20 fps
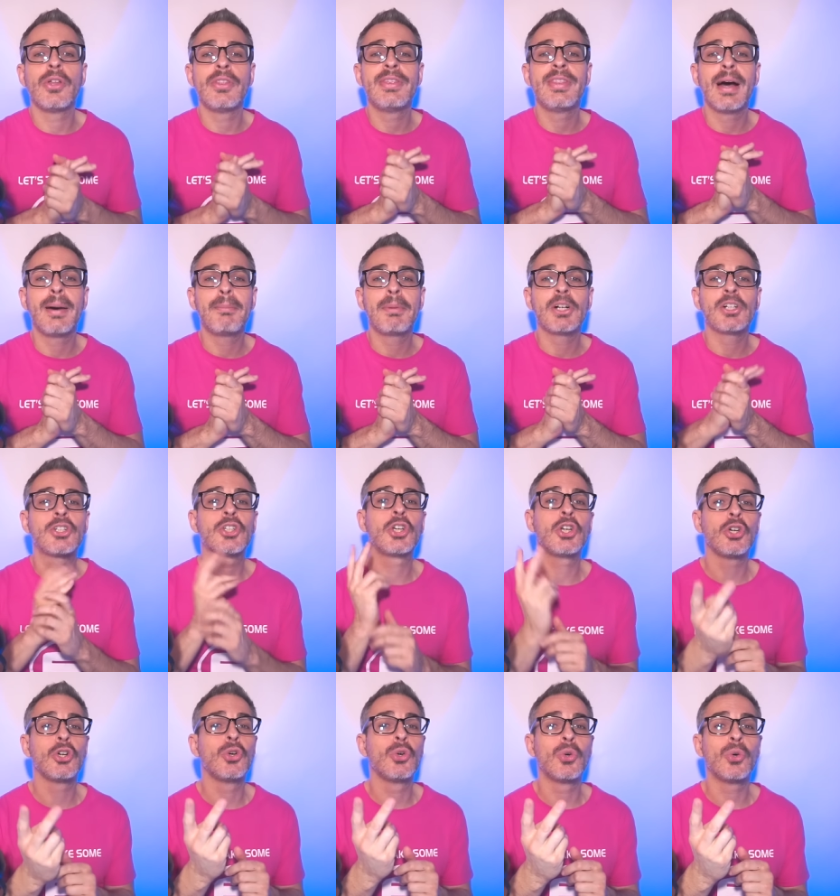number
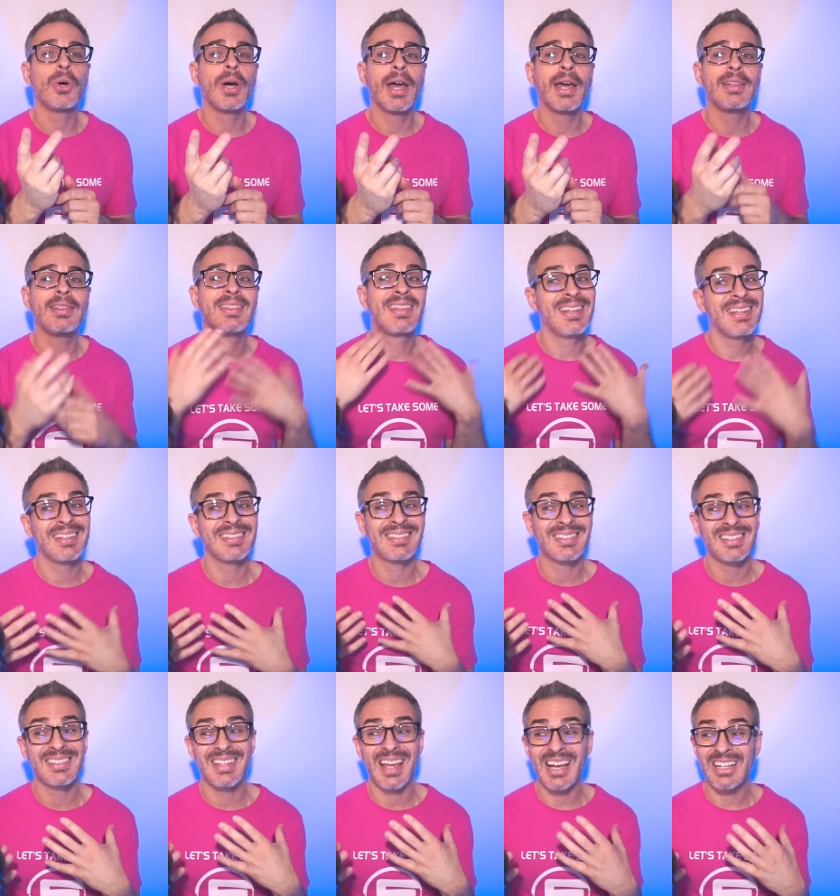two, and this
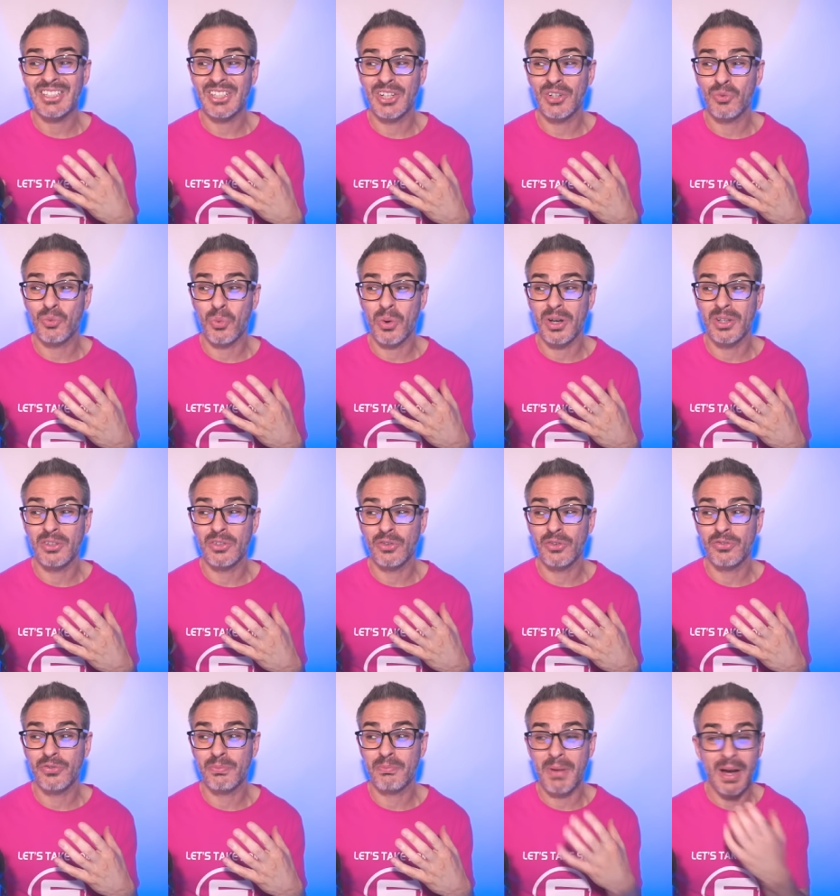is actually one
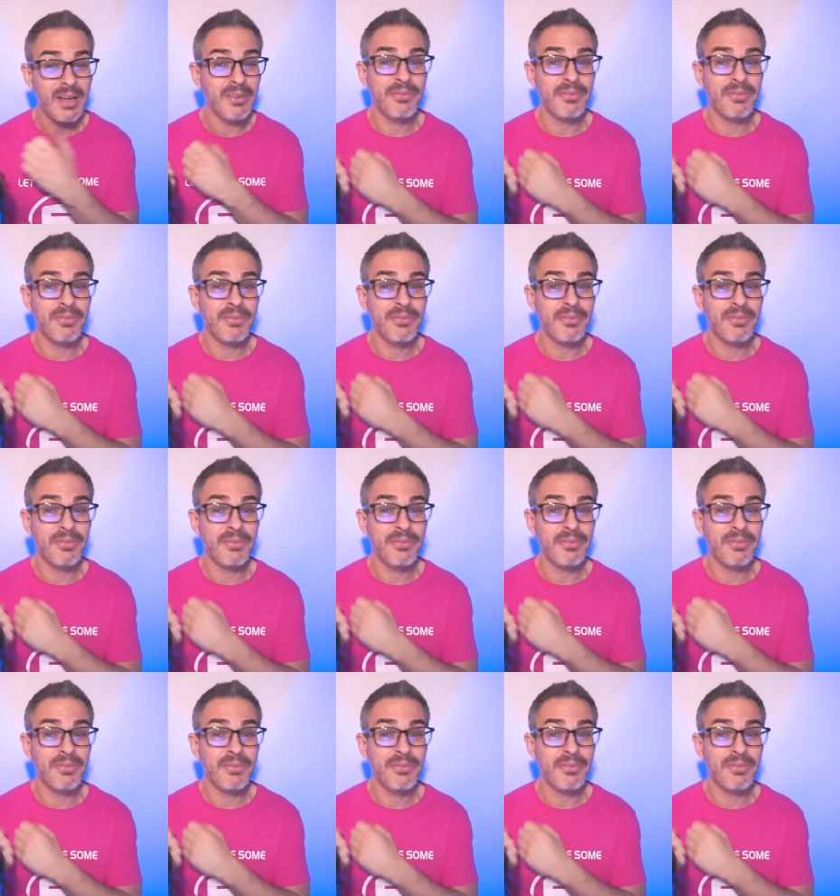of my